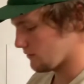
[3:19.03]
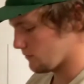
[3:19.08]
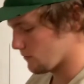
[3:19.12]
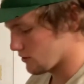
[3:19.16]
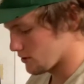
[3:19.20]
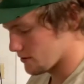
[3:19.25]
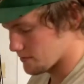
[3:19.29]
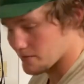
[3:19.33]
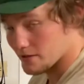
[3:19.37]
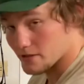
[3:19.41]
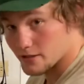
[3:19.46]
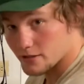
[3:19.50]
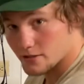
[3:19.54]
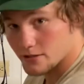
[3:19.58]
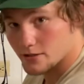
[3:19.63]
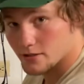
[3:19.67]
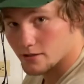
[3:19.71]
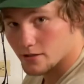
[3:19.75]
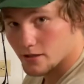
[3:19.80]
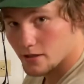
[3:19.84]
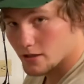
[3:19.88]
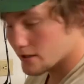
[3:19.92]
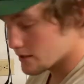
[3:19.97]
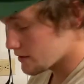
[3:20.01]
workbench
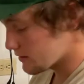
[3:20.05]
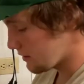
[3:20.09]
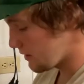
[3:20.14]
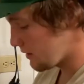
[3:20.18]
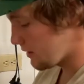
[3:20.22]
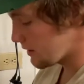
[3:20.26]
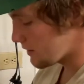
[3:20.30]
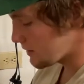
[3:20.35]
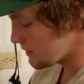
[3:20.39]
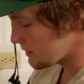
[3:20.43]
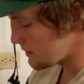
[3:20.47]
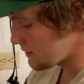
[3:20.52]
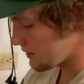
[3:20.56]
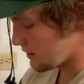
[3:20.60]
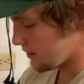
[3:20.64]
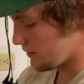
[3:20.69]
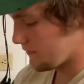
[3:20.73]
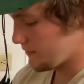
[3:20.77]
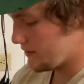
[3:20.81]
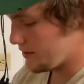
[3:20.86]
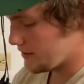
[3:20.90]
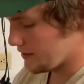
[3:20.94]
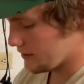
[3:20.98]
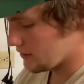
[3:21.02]
that I can set
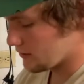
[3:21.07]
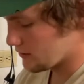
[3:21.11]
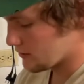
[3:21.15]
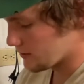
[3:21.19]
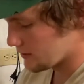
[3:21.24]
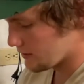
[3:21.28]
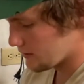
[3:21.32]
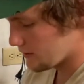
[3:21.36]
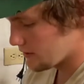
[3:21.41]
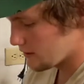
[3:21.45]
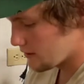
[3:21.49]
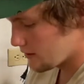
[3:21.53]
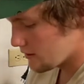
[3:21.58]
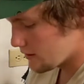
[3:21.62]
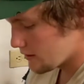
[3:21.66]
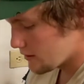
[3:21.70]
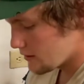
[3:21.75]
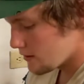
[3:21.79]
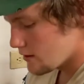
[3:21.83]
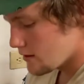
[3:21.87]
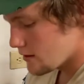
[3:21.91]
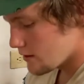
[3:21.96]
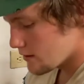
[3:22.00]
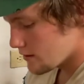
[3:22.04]
everything on.
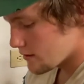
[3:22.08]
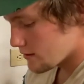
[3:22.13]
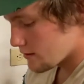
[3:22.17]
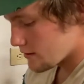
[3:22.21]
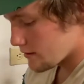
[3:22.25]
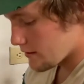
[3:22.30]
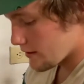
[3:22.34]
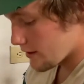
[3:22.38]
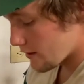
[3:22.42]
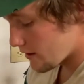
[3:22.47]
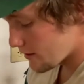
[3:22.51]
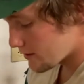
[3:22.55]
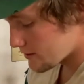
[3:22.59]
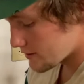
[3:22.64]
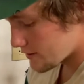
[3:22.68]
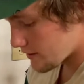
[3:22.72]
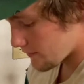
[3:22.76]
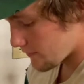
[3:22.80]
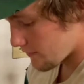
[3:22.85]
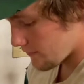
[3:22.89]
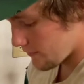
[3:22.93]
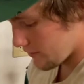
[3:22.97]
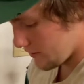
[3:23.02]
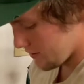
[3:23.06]
Now I just have
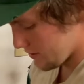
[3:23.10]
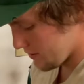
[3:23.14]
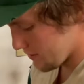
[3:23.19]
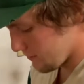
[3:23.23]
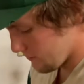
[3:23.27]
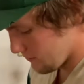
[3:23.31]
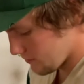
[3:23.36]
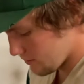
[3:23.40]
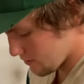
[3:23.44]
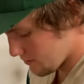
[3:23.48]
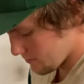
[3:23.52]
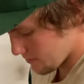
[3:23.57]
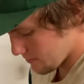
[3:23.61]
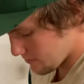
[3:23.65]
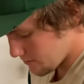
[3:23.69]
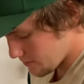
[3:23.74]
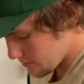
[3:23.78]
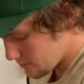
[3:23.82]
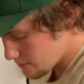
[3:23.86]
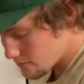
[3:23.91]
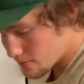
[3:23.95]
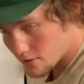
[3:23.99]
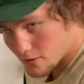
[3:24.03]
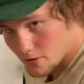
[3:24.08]
to figure out where I'm gonna put
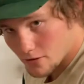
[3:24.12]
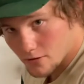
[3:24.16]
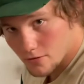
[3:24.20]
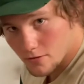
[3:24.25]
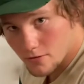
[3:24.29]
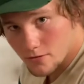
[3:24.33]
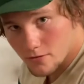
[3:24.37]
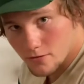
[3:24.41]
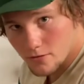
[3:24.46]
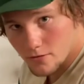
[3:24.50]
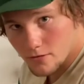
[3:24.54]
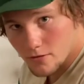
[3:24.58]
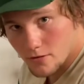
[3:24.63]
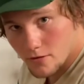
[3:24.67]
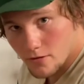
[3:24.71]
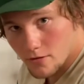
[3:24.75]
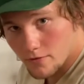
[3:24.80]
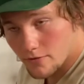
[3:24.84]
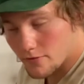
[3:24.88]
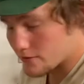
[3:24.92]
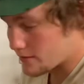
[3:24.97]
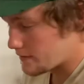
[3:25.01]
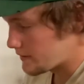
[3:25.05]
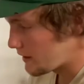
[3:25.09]
you all
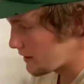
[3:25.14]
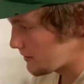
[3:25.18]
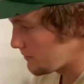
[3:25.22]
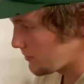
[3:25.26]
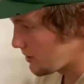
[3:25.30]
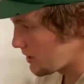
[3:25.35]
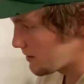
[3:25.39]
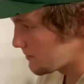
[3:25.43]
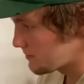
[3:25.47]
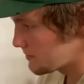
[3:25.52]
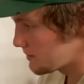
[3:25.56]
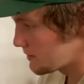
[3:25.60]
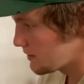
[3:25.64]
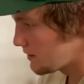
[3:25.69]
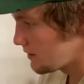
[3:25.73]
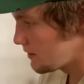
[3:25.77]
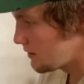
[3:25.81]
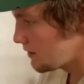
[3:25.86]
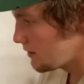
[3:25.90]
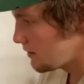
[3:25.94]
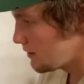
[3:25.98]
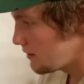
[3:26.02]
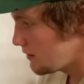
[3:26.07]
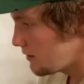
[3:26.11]
for the time lapse
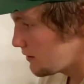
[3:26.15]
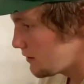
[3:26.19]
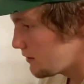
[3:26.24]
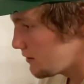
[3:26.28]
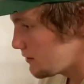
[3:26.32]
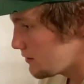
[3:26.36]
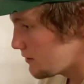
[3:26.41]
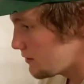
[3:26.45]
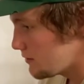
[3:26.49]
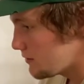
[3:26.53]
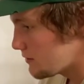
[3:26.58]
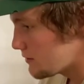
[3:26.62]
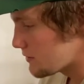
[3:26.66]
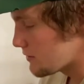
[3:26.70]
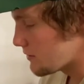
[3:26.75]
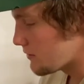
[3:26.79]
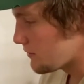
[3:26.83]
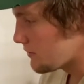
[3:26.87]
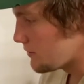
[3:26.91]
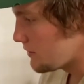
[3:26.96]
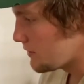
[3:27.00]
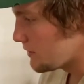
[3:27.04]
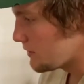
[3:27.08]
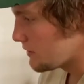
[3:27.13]
so
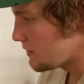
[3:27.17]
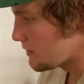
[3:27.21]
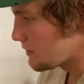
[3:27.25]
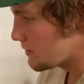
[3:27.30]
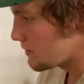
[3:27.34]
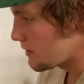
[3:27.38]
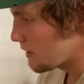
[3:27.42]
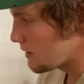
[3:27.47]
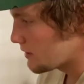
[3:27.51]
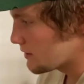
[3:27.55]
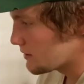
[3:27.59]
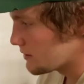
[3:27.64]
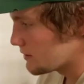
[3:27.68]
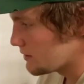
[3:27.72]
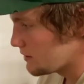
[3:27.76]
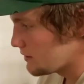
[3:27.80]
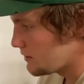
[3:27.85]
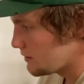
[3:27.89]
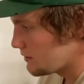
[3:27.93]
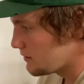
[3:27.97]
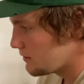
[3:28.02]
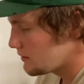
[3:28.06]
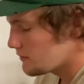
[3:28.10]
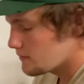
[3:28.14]
you can kind of see
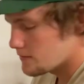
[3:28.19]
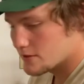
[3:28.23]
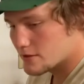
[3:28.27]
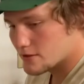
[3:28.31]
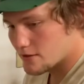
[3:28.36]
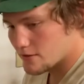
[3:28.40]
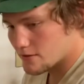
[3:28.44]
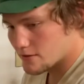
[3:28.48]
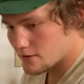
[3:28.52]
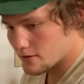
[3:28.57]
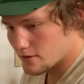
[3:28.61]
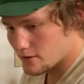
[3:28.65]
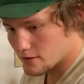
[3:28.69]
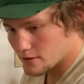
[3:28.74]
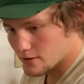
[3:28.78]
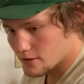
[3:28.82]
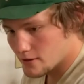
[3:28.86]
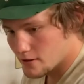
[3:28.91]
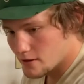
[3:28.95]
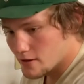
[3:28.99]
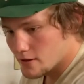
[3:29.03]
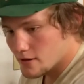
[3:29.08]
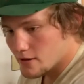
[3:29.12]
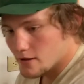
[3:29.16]
what's going on.
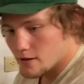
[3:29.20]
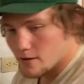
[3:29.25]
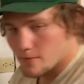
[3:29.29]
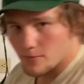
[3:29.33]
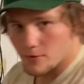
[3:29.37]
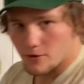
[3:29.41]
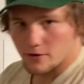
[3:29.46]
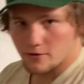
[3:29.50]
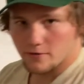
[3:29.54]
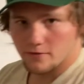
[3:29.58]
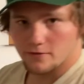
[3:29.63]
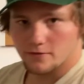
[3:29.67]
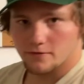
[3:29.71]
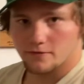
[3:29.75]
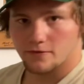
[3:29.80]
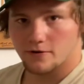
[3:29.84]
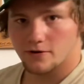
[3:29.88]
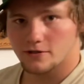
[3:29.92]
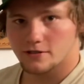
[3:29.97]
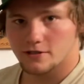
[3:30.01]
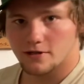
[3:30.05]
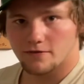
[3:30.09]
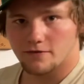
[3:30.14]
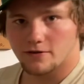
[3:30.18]
But
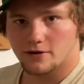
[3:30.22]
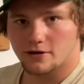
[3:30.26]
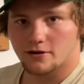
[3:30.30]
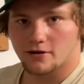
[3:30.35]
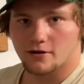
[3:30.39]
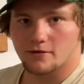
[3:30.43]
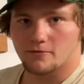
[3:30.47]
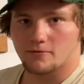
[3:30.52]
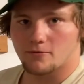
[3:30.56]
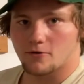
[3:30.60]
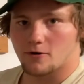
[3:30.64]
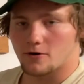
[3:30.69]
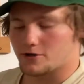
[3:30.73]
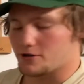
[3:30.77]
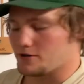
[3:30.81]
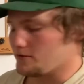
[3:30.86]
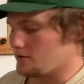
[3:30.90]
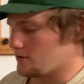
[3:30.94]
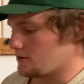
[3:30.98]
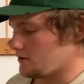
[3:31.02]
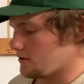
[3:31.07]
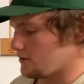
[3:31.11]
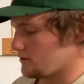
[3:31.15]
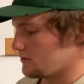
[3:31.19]
first I figure I'd walk you
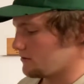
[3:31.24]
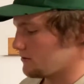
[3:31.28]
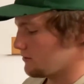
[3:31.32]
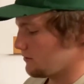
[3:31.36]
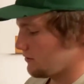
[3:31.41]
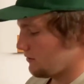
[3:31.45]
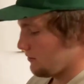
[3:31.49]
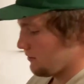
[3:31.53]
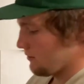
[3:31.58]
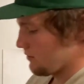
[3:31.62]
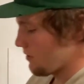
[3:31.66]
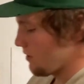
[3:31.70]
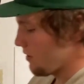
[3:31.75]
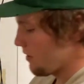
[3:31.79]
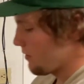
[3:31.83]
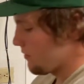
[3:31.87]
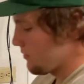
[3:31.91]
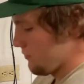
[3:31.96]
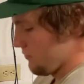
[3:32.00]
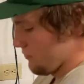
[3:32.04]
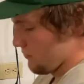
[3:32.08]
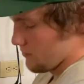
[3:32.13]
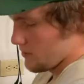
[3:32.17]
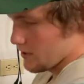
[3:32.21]
all
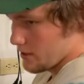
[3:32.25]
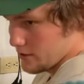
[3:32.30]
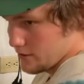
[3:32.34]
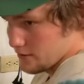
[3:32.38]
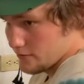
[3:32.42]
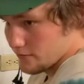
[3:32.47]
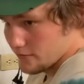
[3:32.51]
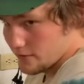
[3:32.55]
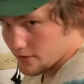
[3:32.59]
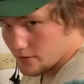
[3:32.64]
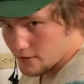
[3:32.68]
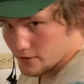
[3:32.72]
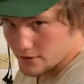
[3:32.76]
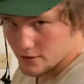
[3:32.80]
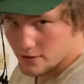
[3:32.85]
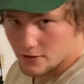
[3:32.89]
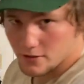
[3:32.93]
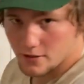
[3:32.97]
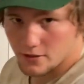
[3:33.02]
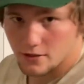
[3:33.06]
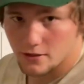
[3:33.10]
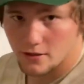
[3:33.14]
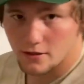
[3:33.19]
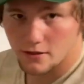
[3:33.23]
through what I do first
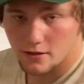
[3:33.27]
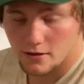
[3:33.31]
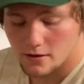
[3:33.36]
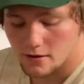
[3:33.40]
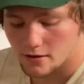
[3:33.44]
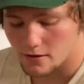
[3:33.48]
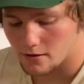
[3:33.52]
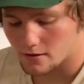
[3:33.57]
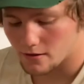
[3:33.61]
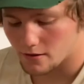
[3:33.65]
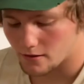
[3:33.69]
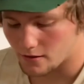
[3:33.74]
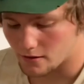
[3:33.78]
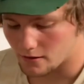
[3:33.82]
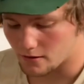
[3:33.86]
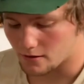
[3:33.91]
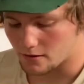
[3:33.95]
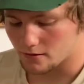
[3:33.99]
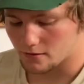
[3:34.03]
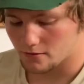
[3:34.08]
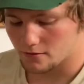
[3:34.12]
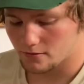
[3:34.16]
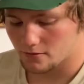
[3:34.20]
right